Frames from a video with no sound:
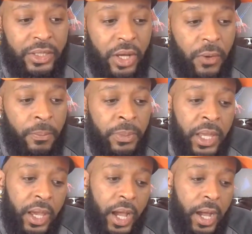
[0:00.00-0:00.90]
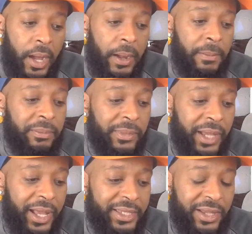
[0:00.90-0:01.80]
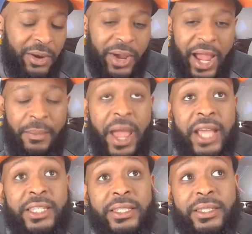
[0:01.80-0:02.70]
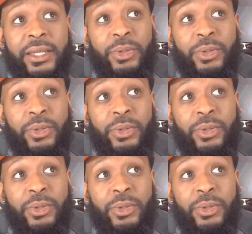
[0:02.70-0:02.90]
So I saw it on IMAX.